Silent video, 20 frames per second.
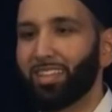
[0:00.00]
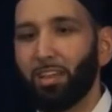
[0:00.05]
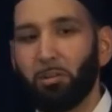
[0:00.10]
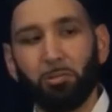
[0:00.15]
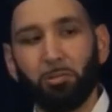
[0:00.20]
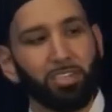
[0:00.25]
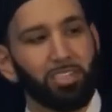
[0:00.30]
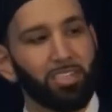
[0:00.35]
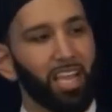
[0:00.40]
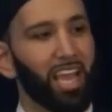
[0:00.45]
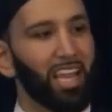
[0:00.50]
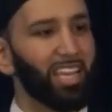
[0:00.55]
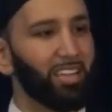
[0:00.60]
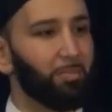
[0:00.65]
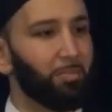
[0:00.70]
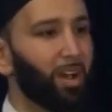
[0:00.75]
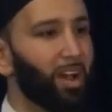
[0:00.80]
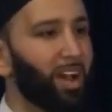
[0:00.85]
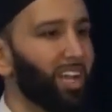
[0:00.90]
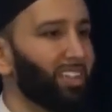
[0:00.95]
They were
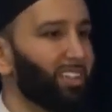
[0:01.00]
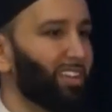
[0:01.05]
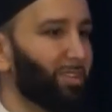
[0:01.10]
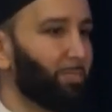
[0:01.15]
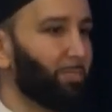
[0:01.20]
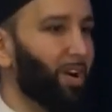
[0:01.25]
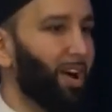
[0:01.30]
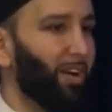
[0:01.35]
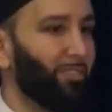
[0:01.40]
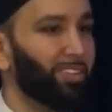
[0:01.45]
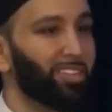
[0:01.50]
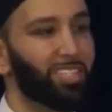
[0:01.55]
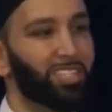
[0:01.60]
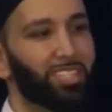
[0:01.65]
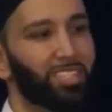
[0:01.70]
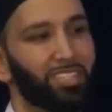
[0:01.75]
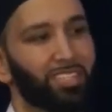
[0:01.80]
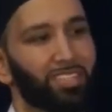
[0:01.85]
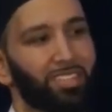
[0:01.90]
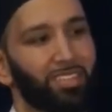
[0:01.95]
standing behind their
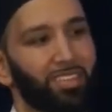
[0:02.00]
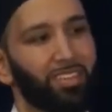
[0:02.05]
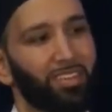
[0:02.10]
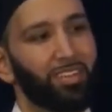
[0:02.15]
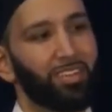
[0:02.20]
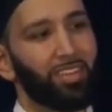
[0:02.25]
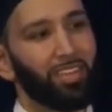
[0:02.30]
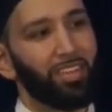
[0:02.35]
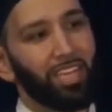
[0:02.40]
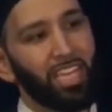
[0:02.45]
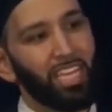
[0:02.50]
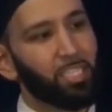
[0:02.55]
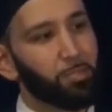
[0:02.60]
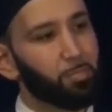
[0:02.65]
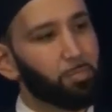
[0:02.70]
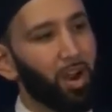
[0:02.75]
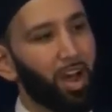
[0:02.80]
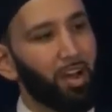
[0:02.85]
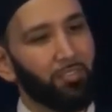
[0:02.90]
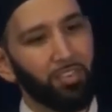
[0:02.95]
prophets.
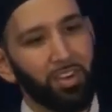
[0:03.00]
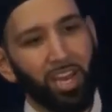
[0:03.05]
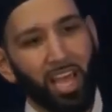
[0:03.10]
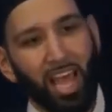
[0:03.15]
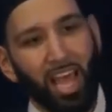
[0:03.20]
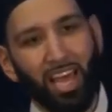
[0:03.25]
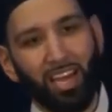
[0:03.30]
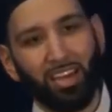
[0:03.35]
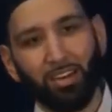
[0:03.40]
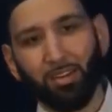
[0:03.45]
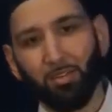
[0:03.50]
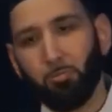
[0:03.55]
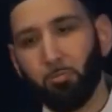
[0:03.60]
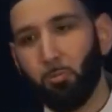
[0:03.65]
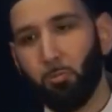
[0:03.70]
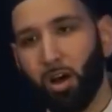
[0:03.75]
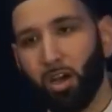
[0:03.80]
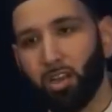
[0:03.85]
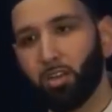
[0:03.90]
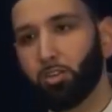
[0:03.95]
Each prophet had
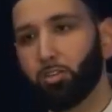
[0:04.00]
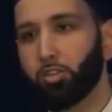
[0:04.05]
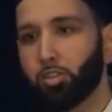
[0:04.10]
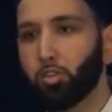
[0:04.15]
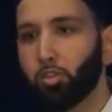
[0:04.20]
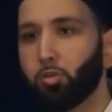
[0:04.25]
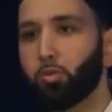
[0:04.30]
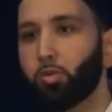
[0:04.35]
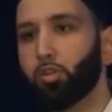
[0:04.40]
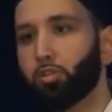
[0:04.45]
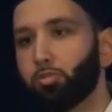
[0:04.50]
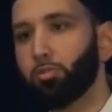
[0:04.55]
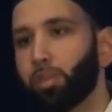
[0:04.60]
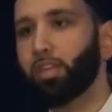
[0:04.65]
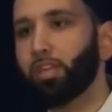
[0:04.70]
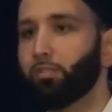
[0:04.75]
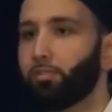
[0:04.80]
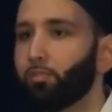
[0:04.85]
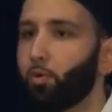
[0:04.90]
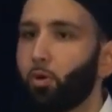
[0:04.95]
one or two or
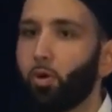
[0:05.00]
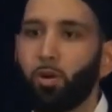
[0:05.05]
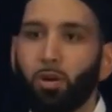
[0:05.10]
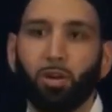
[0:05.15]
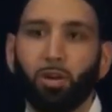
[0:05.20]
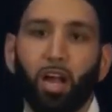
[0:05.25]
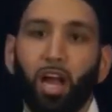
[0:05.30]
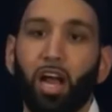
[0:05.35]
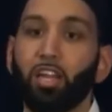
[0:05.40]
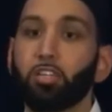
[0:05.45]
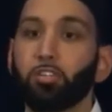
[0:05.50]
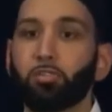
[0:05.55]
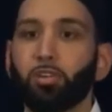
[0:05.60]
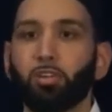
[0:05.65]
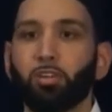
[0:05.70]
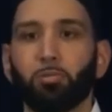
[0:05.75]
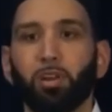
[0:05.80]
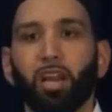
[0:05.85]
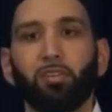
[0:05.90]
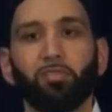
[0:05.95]
three or four or a
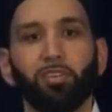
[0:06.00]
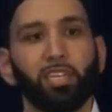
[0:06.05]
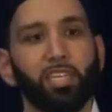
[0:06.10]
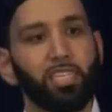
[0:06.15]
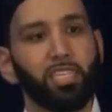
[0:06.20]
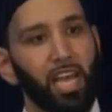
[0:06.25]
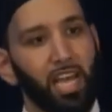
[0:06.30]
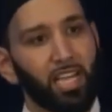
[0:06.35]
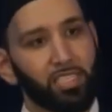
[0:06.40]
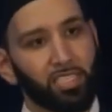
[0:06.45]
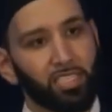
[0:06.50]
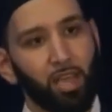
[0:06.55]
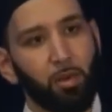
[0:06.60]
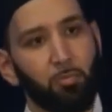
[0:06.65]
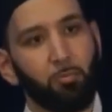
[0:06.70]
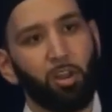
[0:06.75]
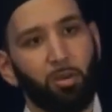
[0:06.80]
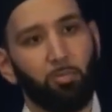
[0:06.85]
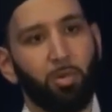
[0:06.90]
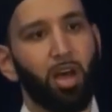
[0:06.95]
hundred or whatever it is, had
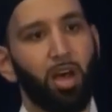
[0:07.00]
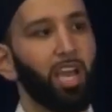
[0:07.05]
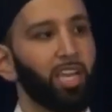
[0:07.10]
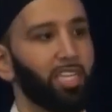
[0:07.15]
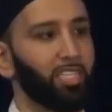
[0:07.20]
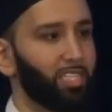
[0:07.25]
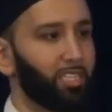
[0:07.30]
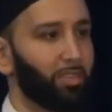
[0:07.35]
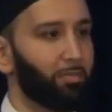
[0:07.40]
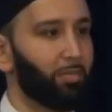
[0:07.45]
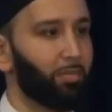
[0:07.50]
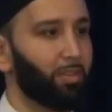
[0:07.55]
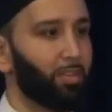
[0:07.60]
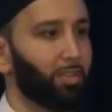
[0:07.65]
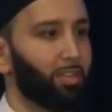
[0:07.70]
someone behind him,